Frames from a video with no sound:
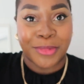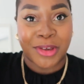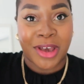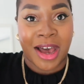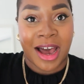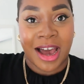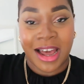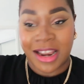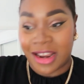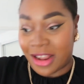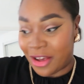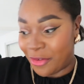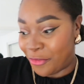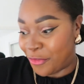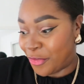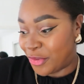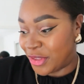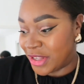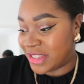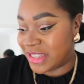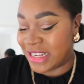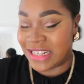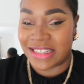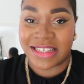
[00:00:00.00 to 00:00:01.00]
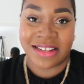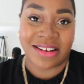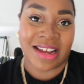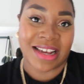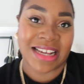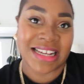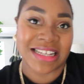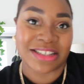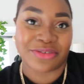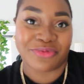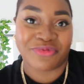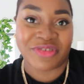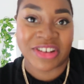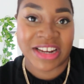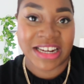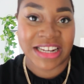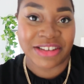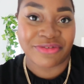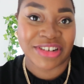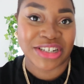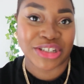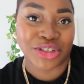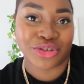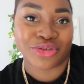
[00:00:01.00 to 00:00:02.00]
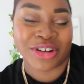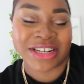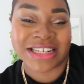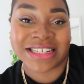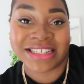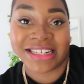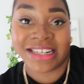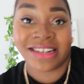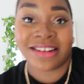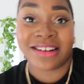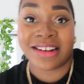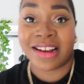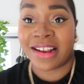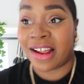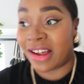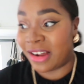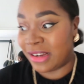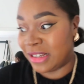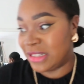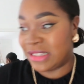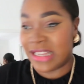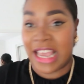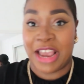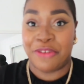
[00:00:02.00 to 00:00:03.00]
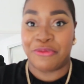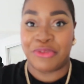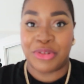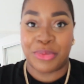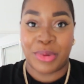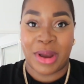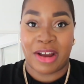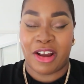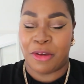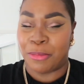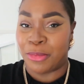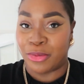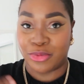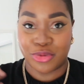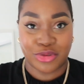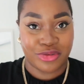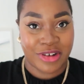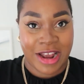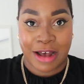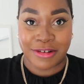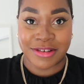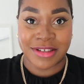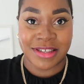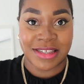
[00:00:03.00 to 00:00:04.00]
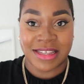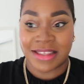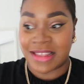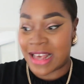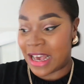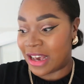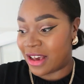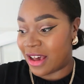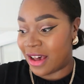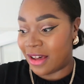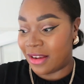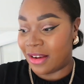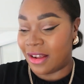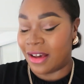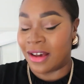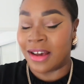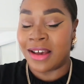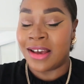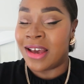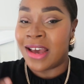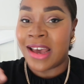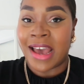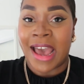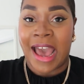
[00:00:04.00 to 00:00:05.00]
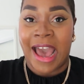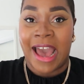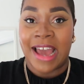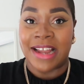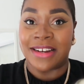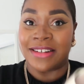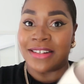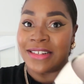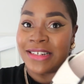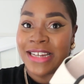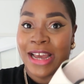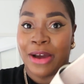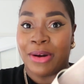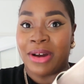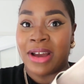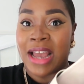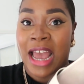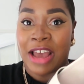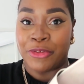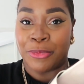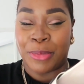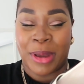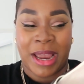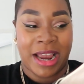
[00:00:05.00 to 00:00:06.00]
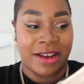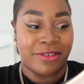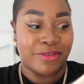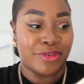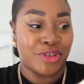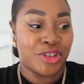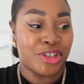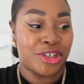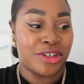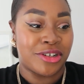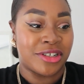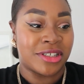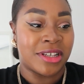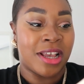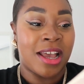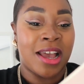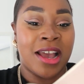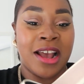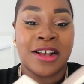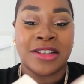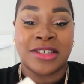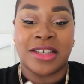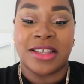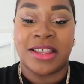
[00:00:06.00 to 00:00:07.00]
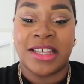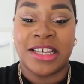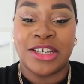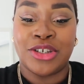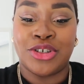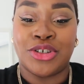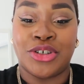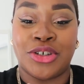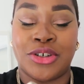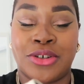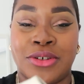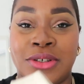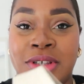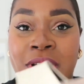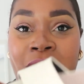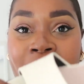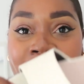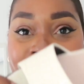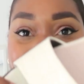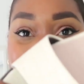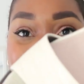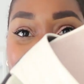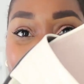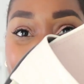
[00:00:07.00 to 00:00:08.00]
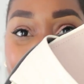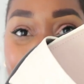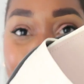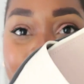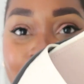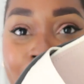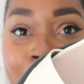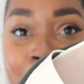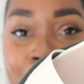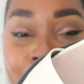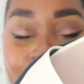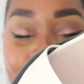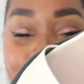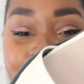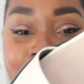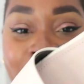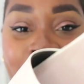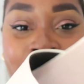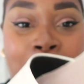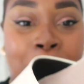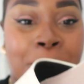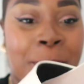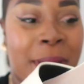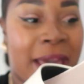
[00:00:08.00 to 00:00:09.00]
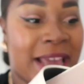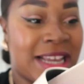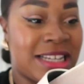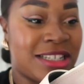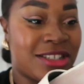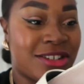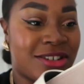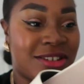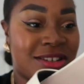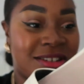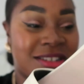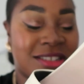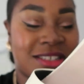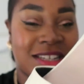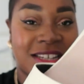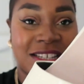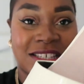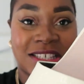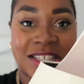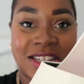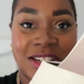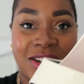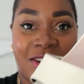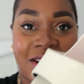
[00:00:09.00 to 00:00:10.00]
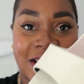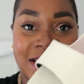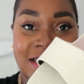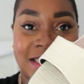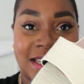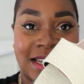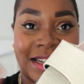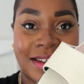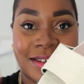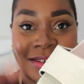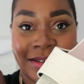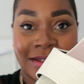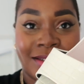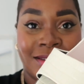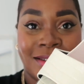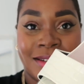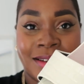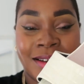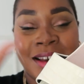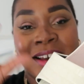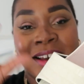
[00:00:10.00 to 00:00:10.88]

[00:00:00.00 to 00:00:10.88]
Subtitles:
colour for the season. Like, it's really, really trending and it's everywhere. I bought trousers in that colour, and now I have a pair of shoes. So these shoes are just like a mock crop patent sliding